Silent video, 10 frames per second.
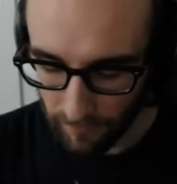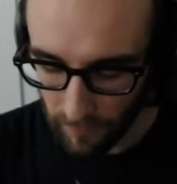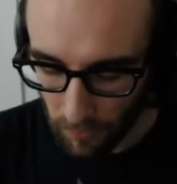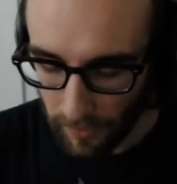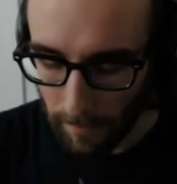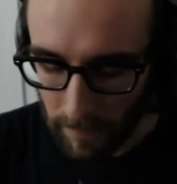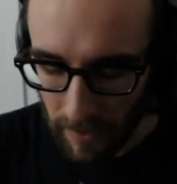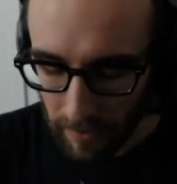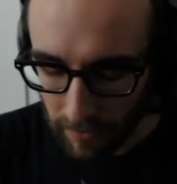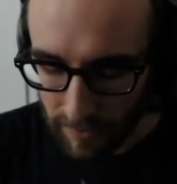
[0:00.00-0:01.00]
Okay,
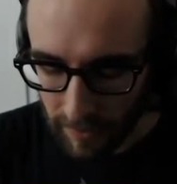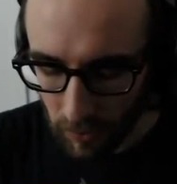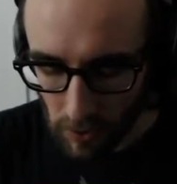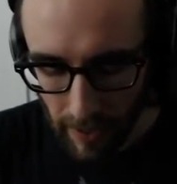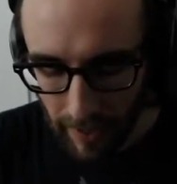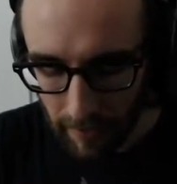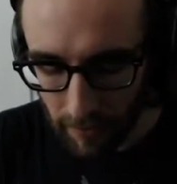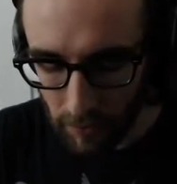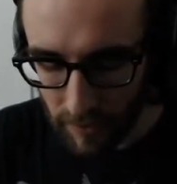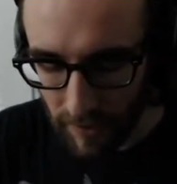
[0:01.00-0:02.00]
let's take a look at
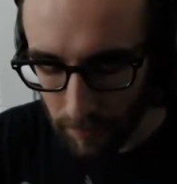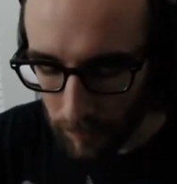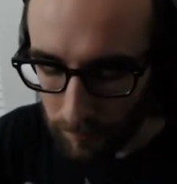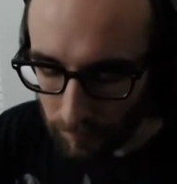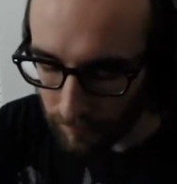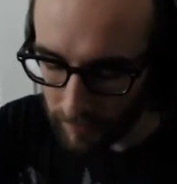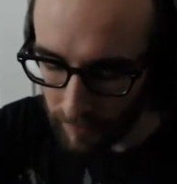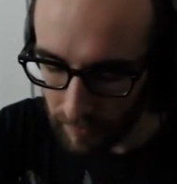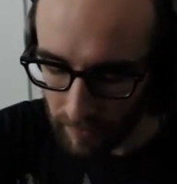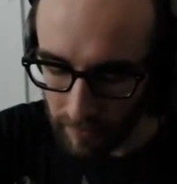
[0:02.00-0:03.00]
another example.
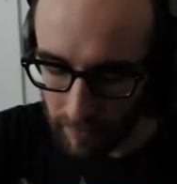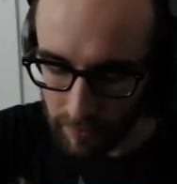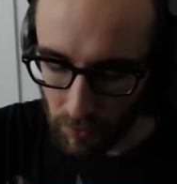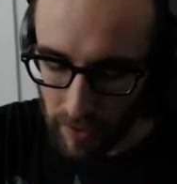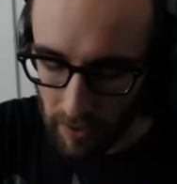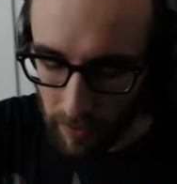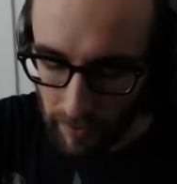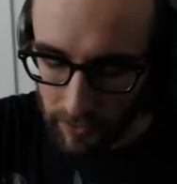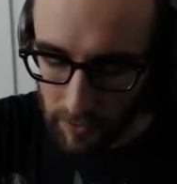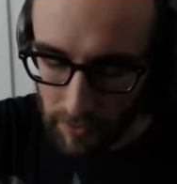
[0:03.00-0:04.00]
So here we
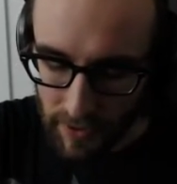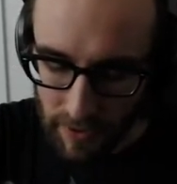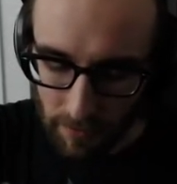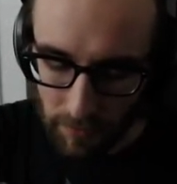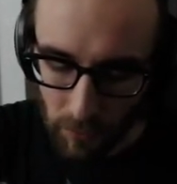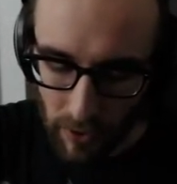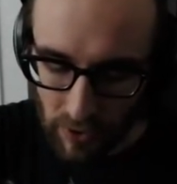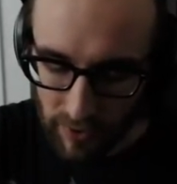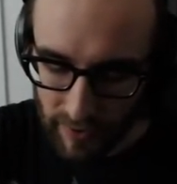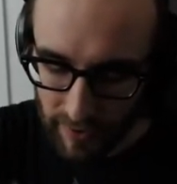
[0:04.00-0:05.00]
have another system of
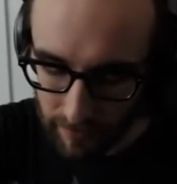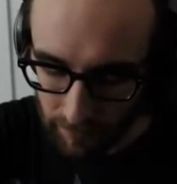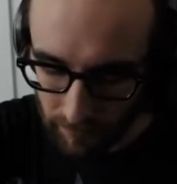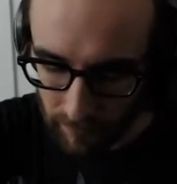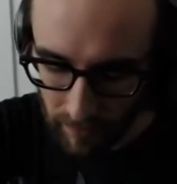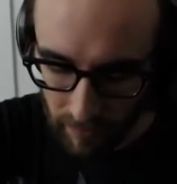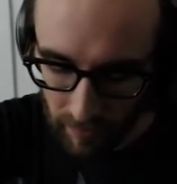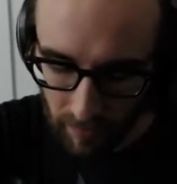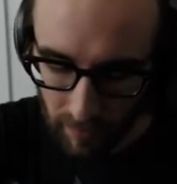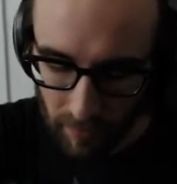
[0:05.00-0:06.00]
equations,
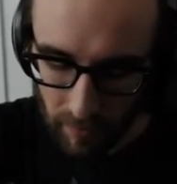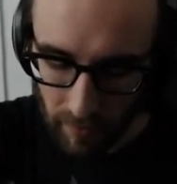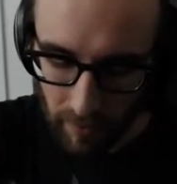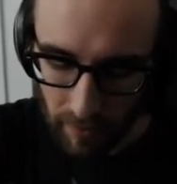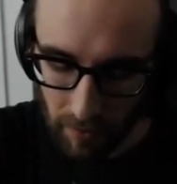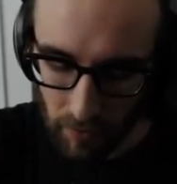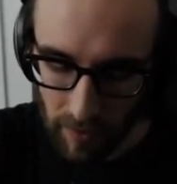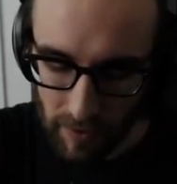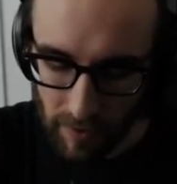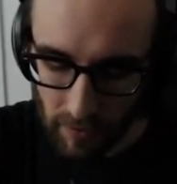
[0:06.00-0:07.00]
and we're
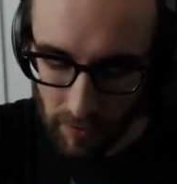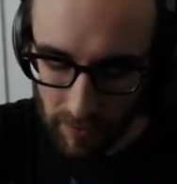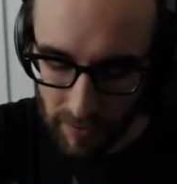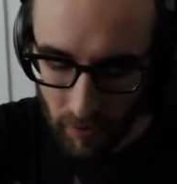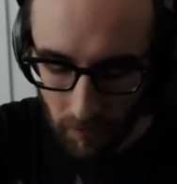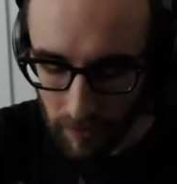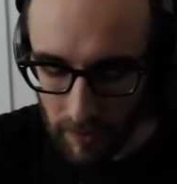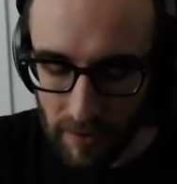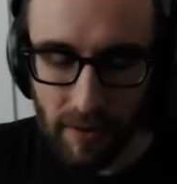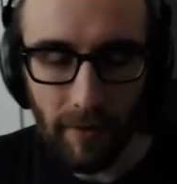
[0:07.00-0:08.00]
going to take a look at solving
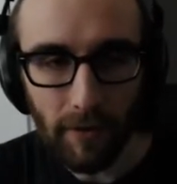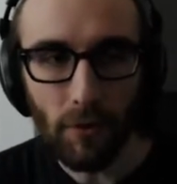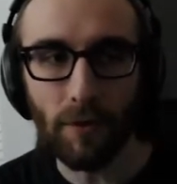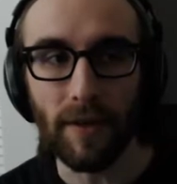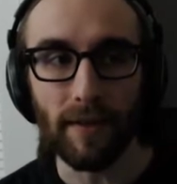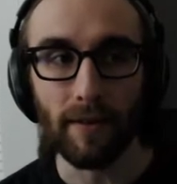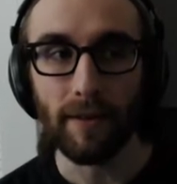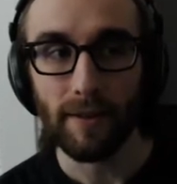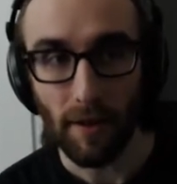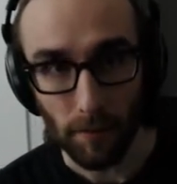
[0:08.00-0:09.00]
this using
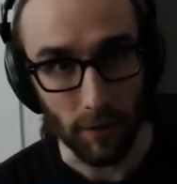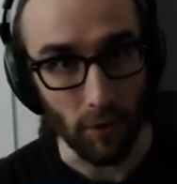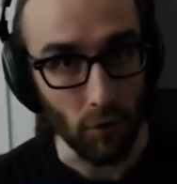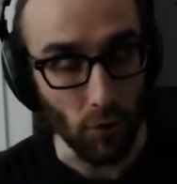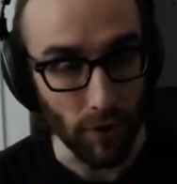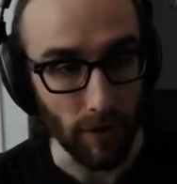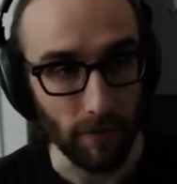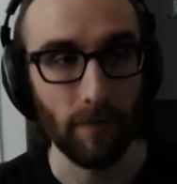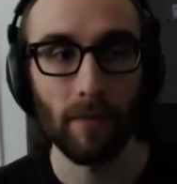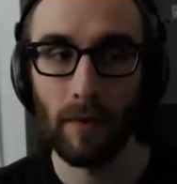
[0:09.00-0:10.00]
substitution.
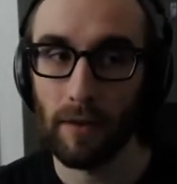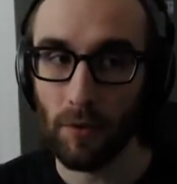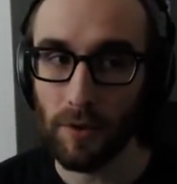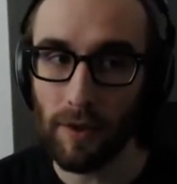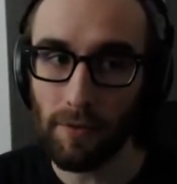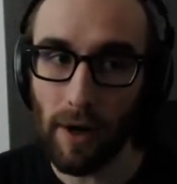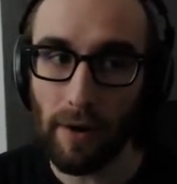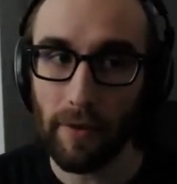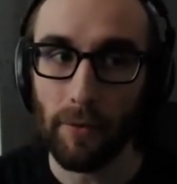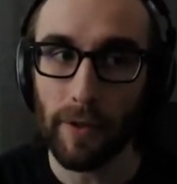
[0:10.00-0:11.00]
Instead of
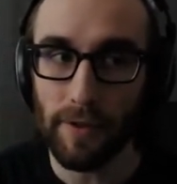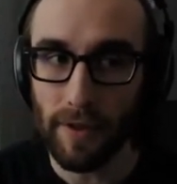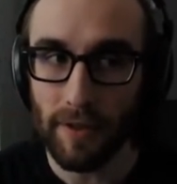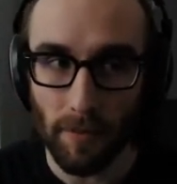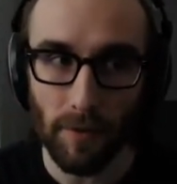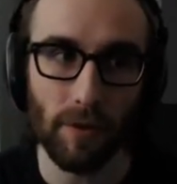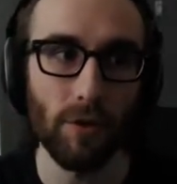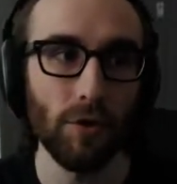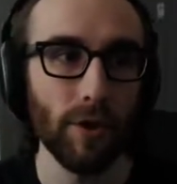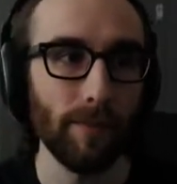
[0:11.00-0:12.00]
graphing, we're using
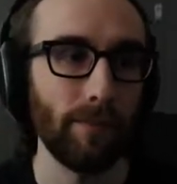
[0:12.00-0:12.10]
substitution.